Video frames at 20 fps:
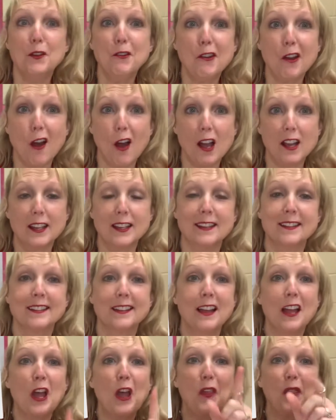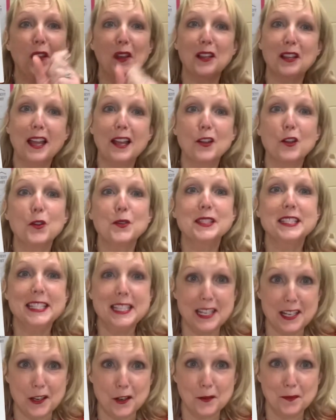got it, the letter
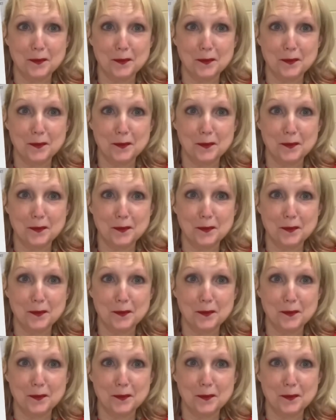D.